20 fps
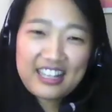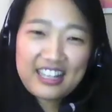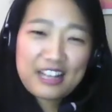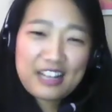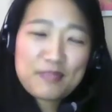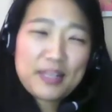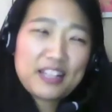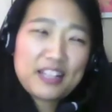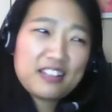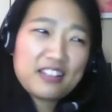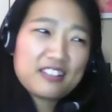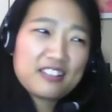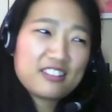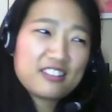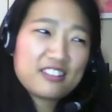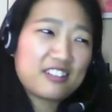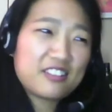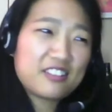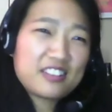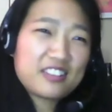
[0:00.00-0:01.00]
mean,
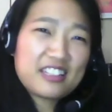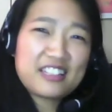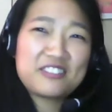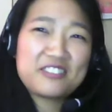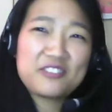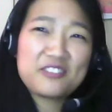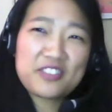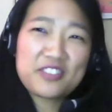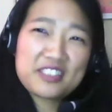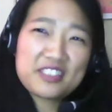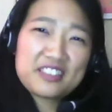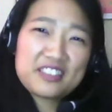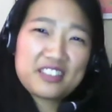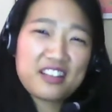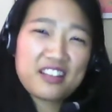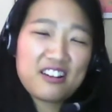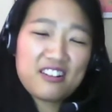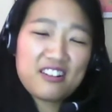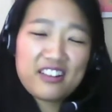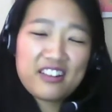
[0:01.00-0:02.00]
he at first I was
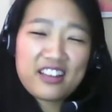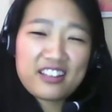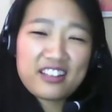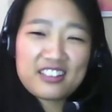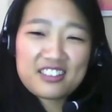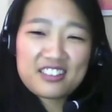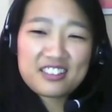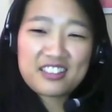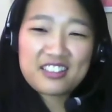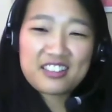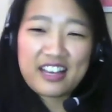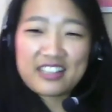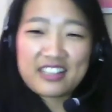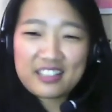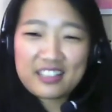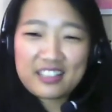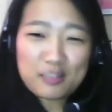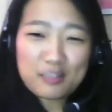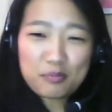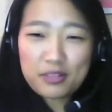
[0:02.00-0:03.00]
like, oh, okay, they just
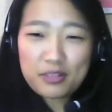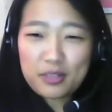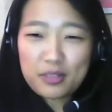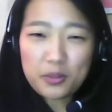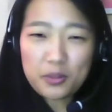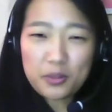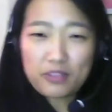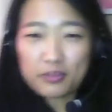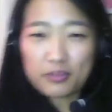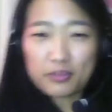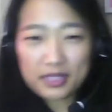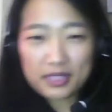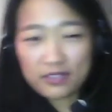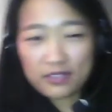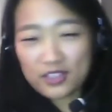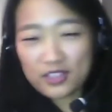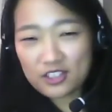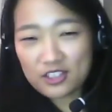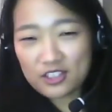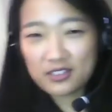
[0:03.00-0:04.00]
cast like a pretty boy from a
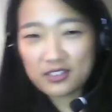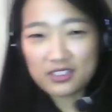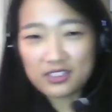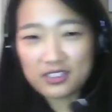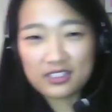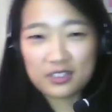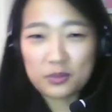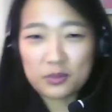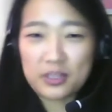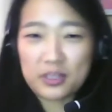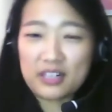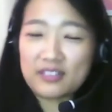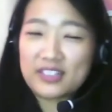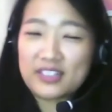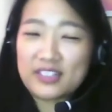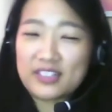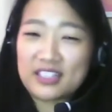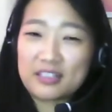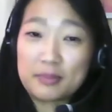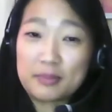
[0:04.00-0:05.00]
TV show in this,
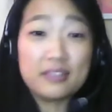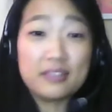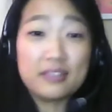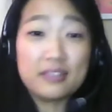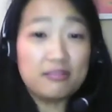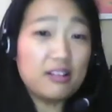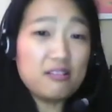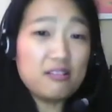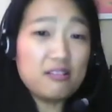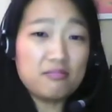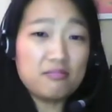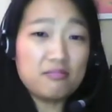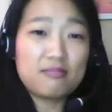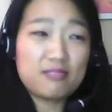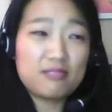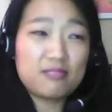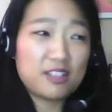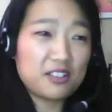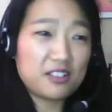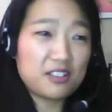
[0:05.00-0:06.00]
whatever. But no,
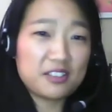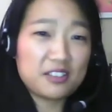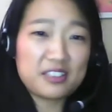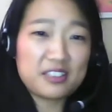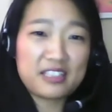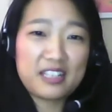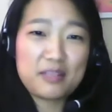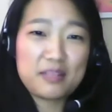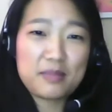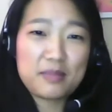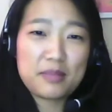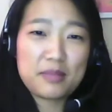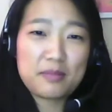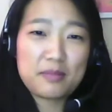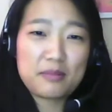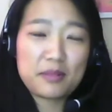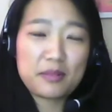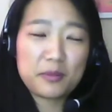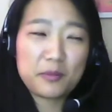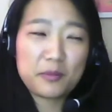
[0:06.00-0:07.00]
kudos to him. He
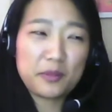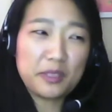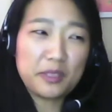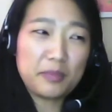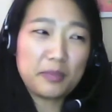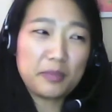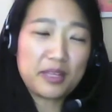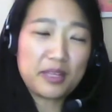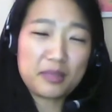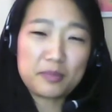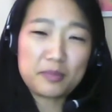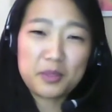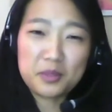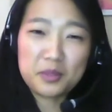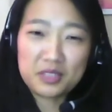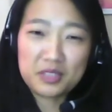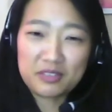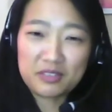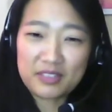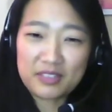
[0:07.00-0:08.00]
really made the
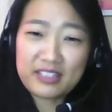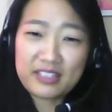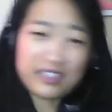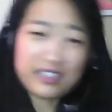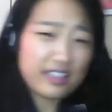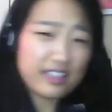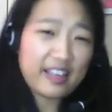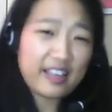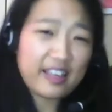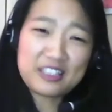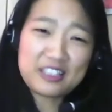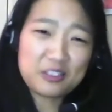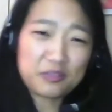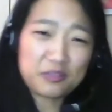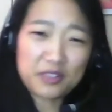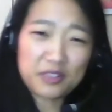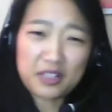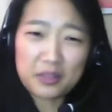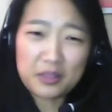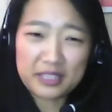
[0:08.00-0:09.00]
most of it. The cast
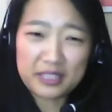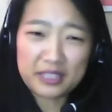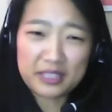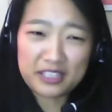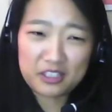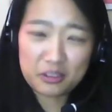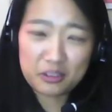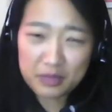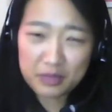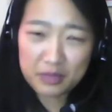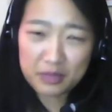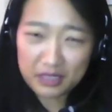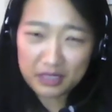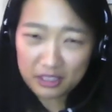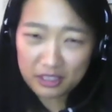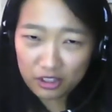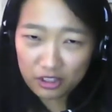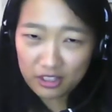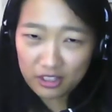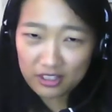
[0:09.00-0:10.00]
overall was actually really
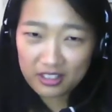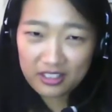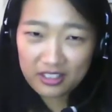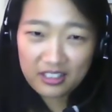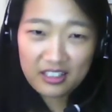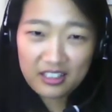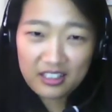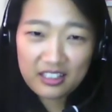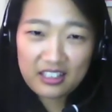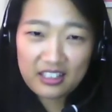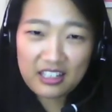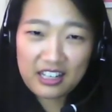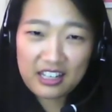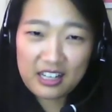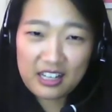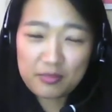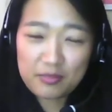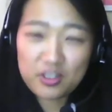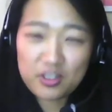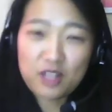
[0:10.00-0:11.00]
good.
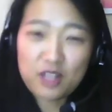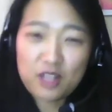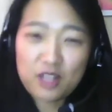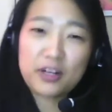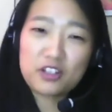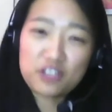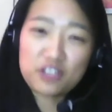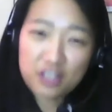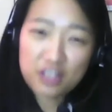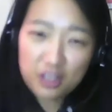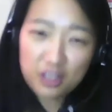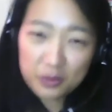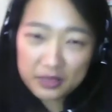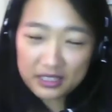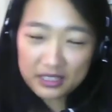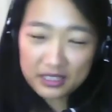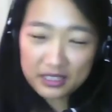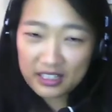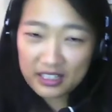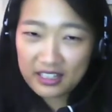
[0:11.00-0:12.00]
Jay Baruchel
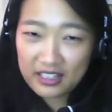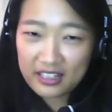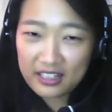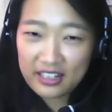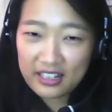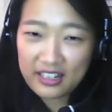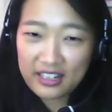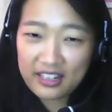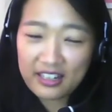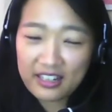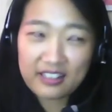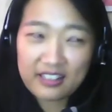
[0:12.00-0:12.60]
was in it, and